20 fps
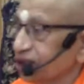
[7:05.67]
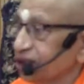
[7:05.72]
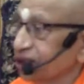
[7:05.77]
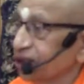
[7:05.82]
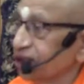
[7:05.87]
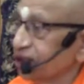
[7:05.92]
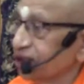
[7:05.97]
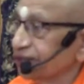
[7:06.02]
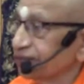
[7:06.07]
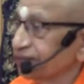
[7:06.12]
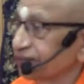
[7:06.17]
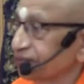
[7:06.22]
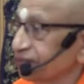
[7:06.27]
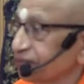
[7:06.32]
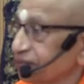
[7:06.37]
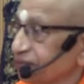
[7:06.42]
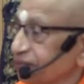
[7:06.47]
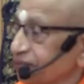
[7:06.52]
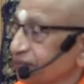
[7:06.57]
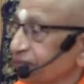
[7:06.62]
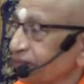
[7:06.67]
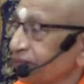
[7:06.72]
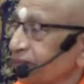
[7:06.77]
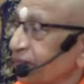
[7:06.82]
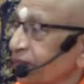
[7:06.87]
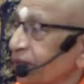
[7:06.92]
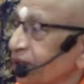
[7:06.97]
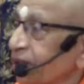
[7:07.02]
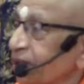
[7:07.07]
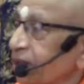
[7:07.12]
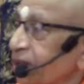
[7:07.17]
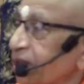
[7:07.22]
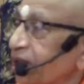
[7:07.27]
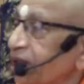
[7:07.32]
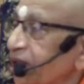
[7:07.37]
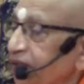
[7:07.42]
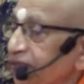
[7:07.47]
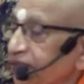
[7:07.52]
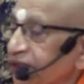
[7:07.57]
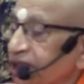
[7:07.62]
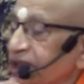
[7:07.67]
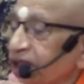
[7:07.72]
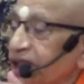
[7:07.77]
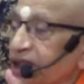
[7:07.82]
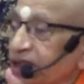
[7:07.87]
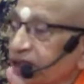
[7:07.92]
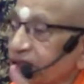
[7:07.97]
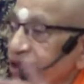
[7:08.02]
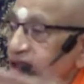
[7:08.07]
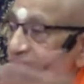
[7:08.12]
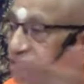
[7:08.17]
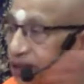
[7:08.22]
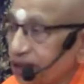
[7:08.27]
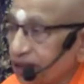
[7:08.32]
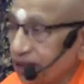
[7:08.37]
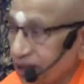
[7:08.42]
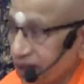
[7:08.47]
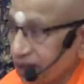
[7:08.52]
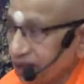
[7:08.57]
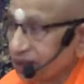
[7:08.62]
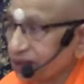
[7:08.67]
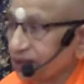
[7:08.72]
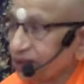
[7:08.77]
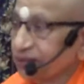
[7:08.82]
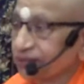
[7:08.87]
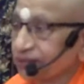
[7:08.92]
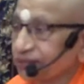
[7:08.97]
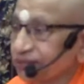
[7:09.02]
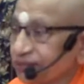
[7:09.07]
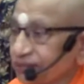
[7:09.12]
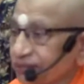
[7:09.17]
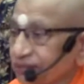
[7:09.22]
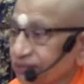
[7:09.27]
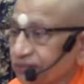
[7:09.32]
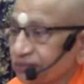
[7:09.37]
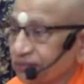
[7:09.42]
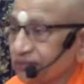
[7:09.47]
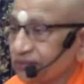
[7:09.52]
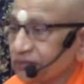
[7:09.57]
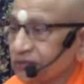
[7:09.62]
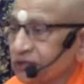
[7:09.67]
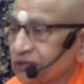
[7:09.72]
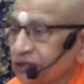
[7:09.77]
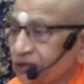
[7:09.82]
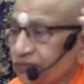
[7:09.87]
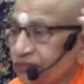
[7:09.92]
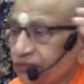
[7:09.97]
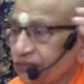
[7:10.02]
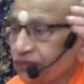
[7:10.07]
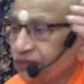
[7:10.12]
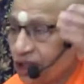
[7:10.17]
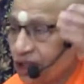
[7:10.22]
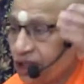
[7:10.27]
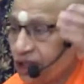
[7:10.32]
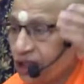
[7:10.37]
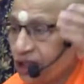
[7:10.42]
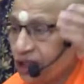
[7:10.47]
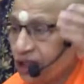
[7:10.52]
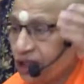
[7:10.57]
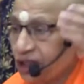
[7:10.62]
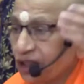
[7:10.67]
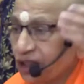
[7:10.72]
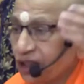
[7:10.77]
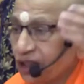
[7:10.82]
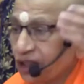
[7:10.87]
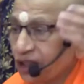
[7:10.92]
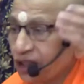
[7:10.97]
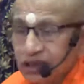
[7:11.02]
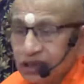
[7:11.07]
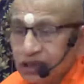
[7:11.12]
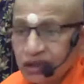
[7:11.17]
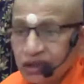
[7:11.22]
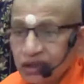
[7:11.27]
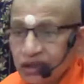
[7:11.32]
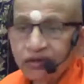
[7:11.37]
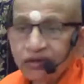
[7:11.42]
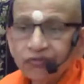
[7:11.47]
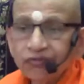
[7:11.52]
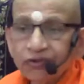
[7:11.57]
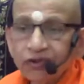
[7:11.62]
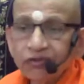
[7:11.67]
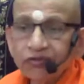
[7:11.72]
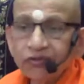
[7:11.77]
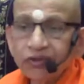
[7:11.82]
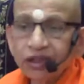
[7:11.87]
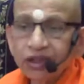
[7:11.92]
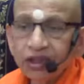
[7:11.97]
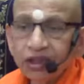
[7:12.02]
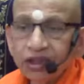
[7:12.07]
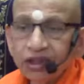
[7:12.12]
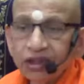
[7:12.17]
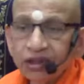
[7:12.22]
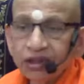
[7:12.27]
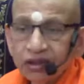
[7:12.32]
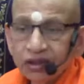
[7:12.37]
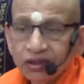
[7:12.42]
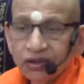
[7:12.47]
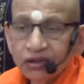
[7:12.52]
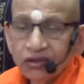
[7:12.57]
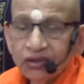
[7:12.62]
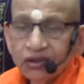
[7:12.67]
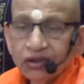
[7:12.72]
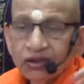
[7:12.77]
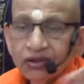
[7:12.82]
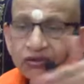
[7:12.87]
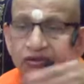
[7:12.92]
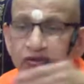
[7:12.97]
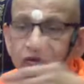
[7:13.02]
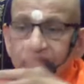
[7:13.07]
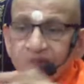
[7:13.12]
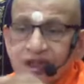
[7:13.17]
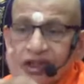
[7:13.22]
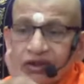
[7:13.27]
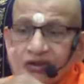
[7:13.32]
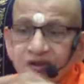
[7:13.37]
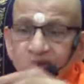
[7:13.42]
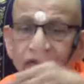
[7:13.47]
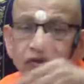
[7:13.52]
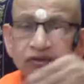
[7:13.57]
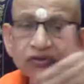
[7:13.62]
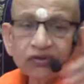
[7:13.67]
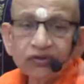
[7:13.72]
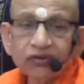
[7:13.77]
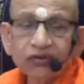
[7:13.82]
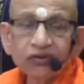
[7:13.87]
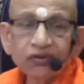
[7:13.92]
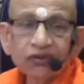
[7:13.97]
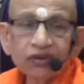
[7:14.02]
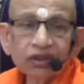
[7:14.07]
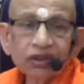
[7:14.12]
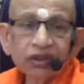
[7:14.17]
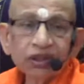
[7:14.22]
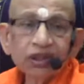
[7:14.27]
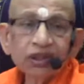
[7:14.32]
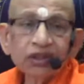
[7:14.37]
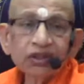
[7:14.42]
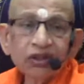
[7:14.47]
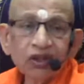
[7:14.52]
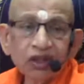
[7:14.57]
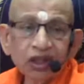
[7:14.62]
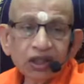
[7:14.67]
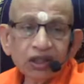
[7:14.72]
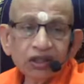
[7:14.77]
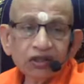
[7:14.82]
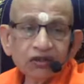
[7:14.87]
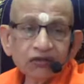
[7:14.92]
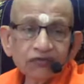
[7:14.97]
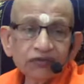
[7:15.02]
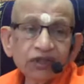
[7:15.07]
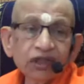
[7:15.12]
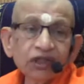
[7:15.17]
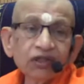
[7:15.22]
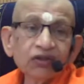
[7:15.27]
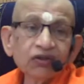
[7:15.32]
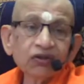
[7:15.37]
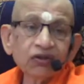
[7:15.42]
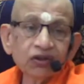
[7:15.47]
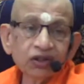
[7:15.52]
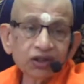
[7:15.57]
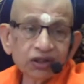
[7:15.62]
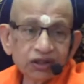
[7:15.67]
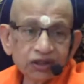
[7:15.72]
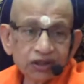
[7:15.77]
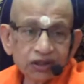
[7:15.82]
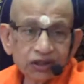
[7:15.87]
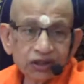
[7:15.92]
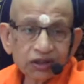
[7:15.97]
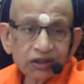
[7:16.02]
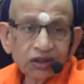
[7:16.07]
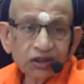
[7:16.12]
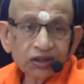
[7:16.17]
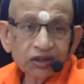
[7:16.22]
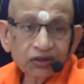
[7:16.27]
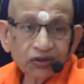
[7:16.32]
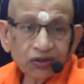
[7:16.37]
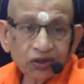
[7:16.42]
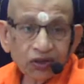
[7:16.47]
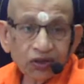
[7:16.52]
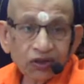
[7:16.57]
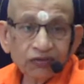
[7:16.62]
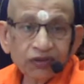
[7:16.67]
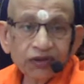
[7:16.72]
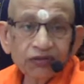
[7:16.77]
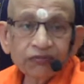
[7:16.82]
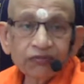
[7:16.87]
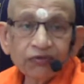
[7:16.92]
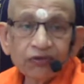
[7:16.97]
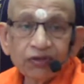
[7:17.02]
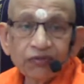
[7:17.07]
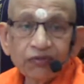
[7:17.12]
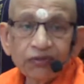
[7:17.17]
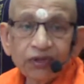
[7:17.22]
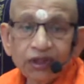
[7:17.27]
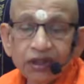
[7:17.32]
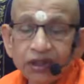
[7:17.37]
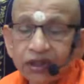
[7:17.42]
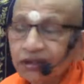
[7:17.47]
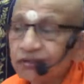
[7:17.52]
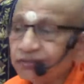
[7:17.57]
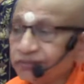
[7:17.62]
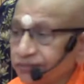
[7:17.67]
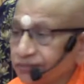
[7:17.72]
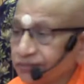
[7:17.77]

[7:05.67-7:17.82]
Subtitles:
changeless consciousness. And everything other than that is unconscious, impermanent. So there is also a knowledge of the unconscious, knowledge of the impermanent,